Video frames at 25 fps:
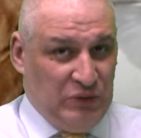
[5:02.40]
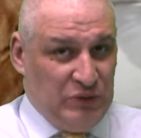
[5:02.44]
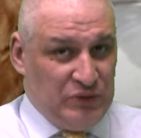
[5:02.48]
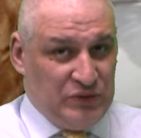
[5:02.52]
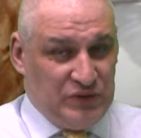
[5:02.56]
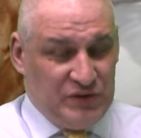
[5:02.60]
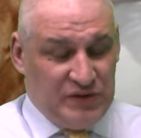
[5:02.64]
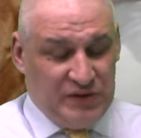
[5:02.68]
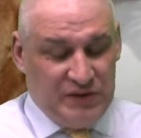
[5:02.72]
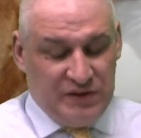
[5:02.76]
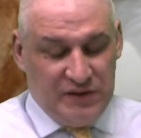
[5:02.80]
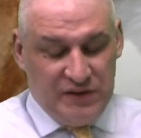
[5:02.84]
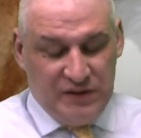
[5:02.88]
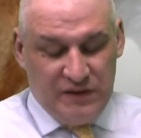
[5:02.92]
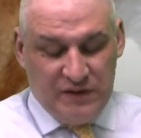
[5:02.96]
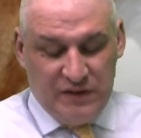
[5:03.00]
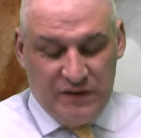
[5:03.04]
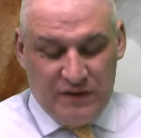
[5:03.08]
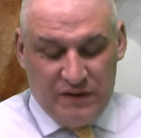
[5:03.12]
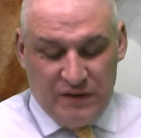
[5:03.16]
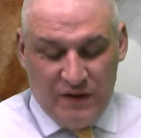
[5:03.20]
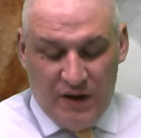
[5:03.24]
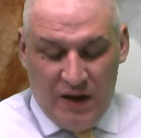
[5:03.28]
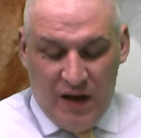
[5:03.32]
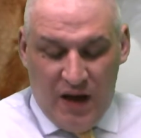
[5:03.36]
horse, and
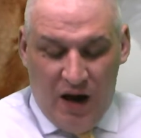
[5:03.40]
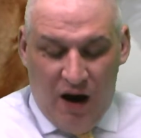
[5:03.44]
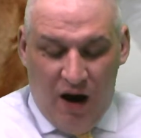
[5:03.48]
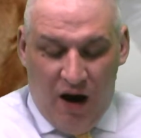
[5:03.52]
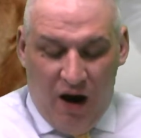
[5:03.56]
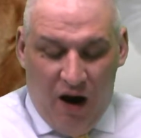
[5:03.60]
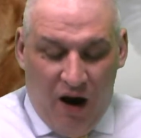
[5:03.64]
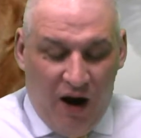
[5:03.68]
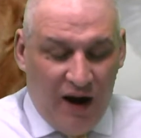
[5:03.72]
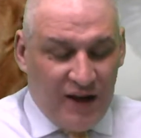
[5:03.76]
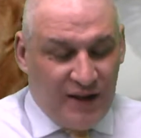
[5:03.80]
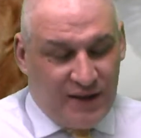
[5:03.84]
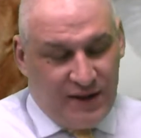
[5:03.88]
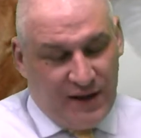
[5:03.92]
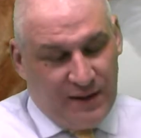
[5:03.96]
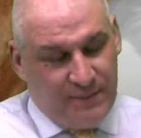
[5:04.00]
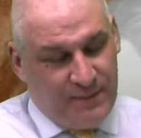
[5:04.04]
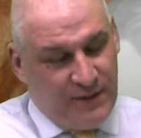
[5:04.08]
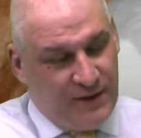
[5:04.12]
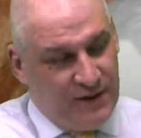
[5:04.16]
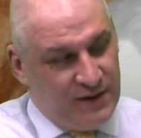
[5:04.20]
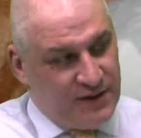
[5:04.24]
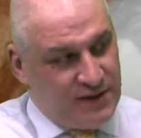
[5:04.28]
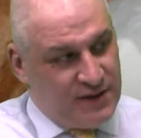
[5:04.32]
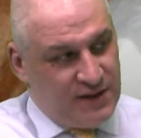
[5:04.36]
I think
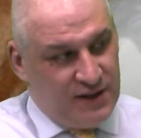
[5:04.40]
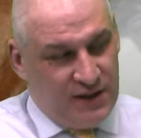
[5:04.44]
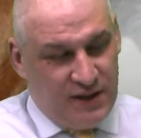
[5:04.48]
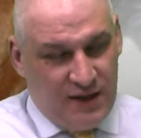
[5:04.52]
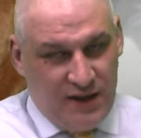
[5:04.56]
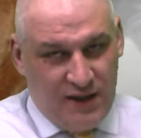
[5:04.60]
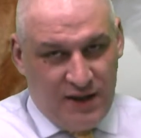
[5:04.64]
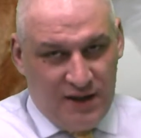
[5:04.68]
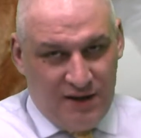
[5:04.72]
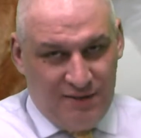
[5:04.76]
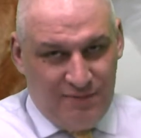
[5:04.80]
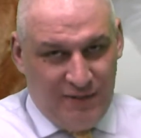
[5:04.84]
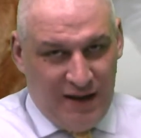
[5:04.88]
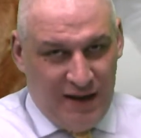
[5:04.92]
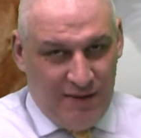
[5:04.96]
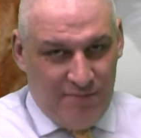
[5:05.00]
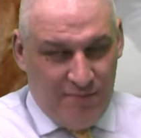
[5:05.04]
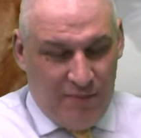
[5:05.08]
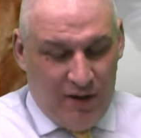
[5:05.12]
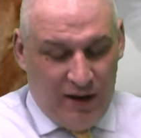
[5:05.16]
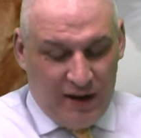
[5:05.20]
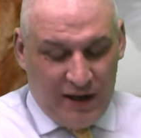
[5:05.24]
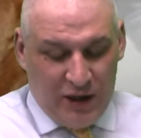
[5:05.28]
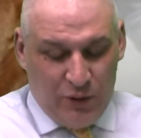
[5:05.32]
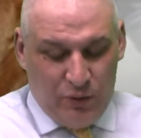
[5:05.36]
personally it
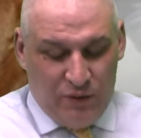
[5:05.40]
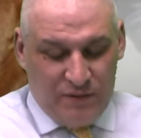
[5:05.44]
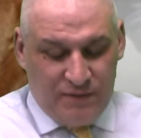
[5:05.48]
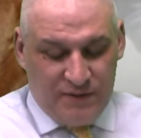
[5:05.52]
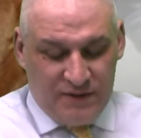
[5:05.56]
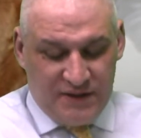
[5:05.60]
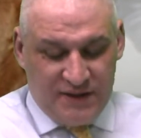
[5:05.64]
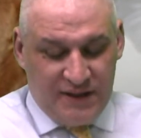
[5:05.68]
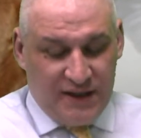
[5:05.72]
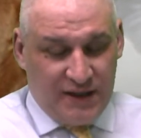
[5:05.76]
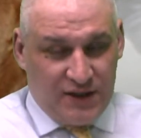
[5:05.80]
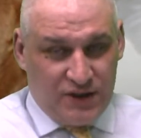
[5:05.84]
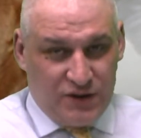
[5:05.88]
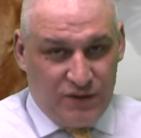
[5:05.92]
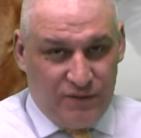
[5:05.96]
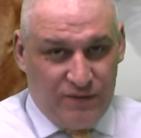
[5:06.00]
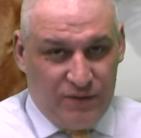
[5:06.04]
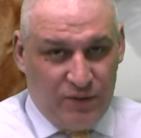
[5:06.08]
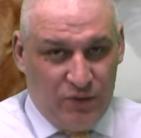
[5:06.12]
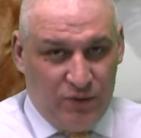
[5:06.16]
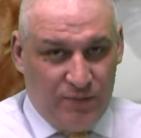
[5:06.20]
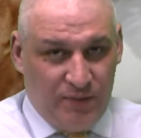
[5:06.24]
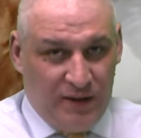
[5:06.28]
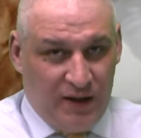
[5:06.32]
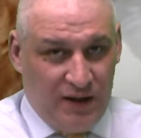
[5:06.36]
might go off at 6 to
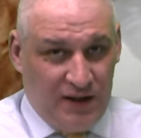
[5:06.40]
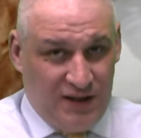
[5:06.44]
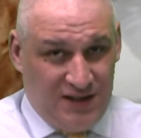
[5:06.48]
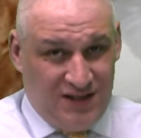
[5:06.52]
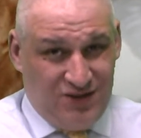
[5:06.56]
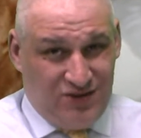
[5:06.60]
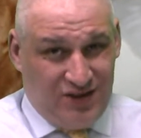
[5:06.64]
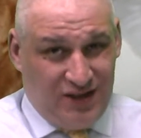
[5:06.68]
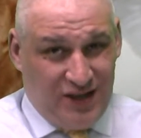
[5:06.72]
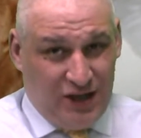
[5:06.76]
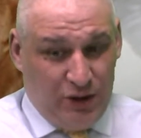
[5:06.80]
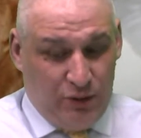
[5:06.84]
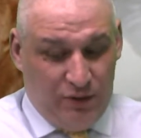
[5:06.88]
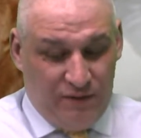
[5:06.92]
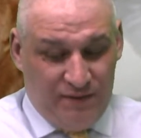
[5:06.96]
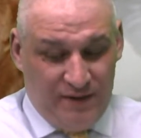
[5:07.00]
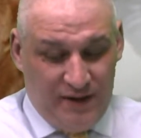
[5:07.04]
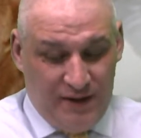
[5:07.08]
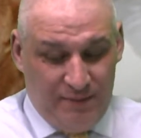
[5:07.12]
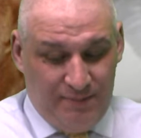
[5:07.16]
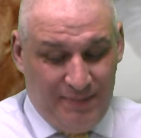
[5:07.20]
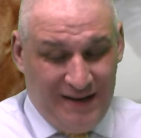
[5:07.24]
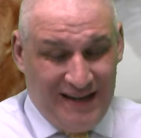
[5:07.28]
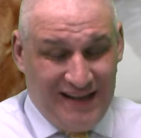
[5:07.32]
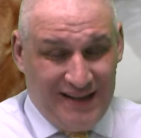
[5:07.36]
4, but it's not going to go off
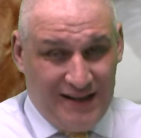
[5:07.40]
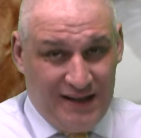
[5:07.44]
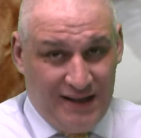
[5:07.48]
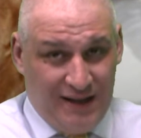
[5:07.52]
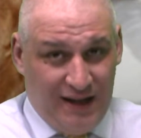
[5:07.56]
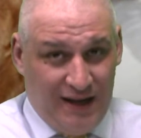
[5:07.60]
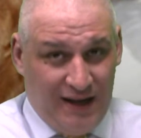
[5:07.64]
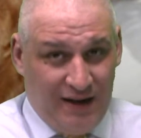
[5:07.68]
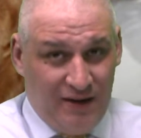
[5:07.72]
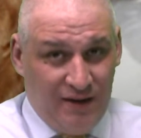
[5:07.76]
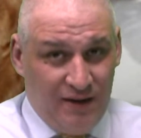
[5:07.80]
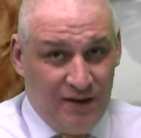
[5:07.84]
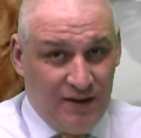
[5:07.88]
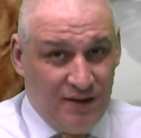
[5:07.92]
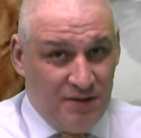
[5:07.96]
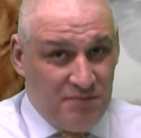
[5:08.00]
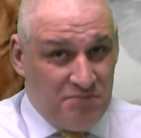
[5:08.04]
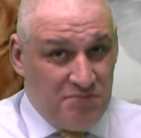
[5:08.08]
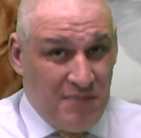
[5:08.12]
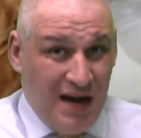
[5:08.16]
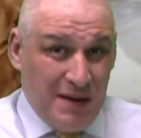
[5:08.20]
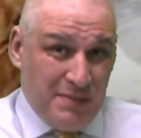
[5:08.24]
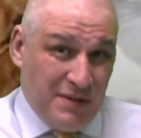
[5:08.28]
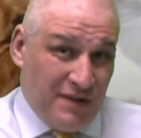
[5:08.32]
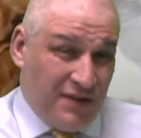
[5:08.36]
any bigger than that
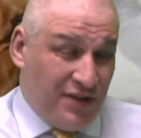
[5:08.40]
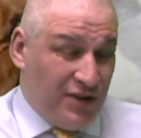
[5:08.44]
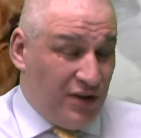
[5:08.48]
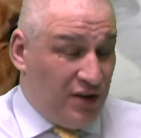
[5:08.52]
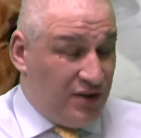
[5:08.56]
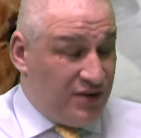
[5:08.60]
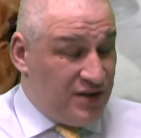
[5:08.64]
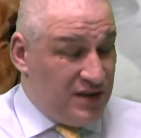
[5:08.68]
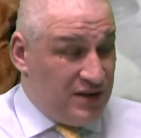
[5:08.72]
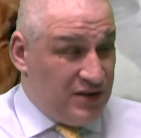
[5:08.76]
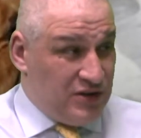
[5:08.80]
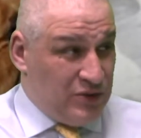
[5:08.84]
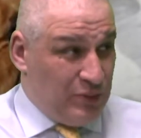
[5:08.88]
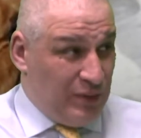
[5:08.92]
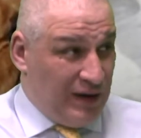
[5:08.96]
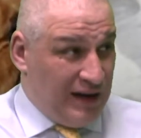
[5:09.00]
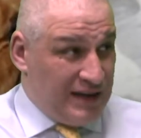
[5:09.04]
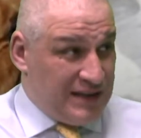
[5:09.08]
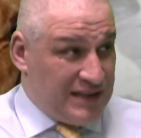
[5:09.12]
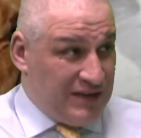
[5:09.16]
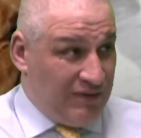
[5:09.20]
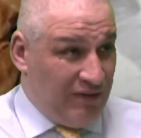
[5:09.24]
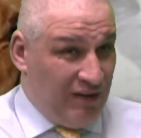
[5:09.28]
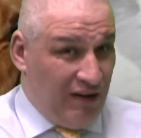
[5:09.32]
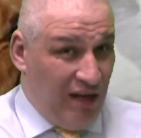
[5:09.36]
maybe
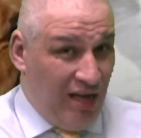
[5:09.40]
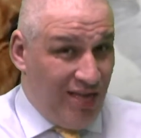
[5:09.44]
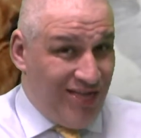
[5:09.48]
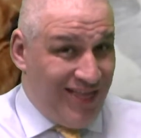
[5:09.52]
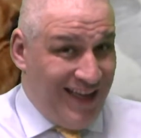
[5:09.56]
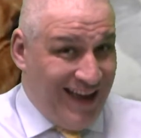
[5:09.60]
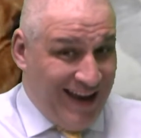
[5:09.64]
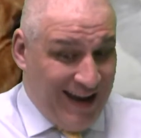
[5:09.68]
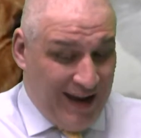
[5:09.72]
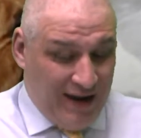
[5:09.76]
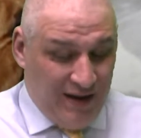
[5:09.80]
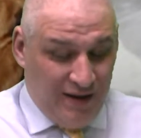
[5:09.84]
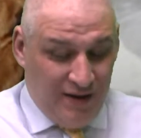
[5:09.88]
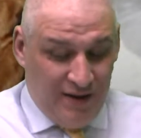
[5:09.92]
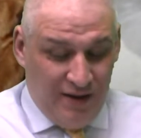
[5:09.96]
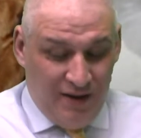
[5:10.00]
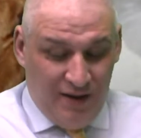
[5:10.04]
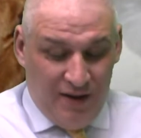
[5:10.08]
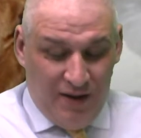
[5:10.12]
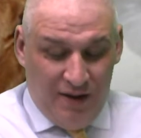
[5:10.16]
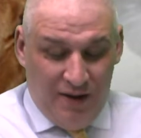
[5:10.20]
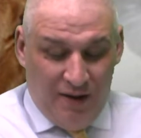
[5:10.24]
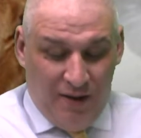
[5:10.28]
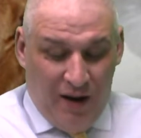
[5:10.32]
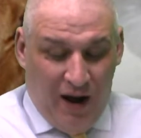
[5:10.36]
13-8, something like that.
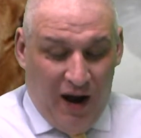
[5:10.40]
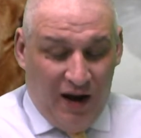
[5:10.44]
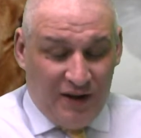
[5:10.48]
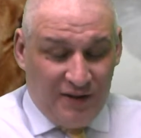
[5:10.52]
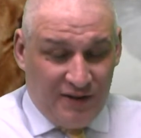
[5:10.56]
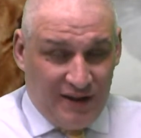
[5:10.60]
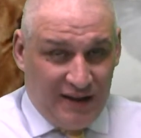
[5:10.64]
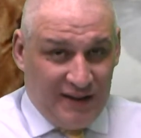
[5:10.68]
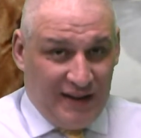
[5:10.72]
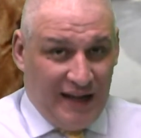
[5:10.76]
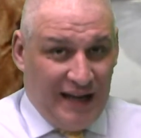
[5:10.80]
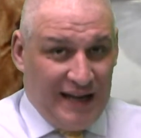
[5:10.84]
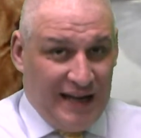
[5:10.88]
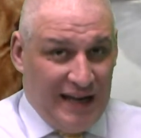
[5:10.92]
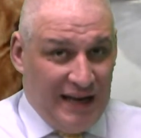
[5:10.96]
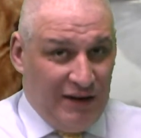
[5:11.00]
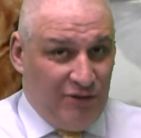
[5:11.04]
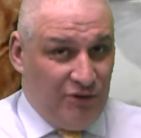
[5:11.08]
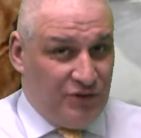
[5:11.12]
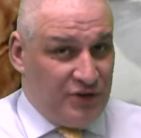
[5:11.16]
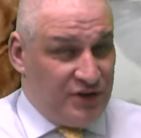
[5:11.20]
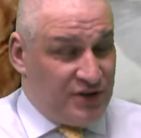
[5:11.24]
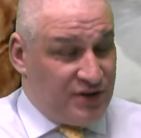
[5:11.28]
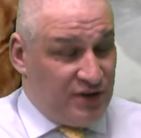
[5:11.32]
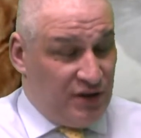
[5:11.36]
I think they err
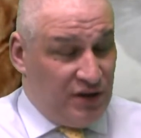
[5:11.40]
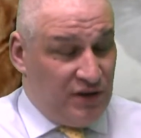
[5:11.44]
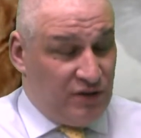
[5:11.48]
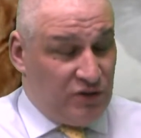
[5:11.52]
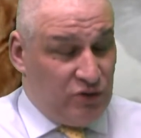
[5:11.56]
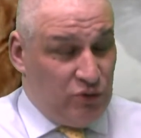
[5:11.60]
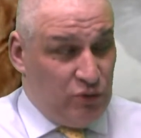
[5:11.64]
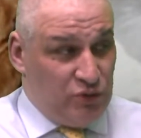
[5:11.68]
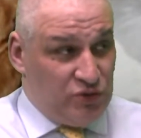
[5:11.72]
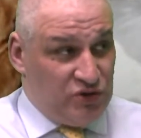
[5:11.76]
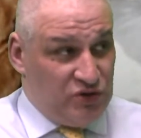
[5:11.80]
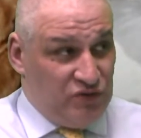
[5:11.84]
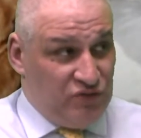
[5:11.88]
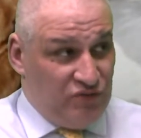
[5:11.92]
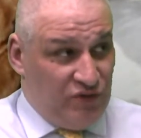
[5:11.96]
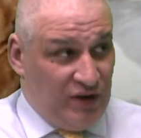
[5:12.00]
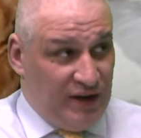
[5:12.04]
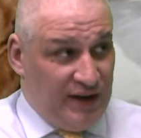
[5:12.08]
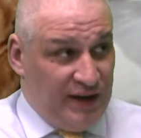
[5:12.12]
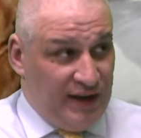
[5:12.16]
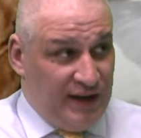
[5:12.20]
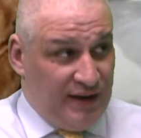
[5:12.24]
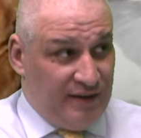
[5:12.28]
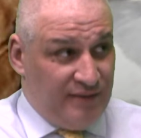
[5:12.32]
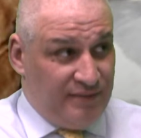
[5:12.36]
on the side of caution
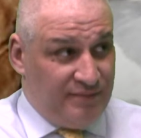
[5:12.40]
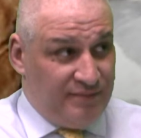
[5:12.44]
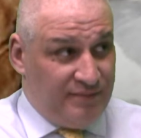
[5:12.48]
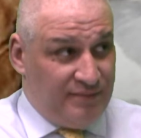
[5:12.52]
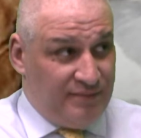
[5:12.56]
right now.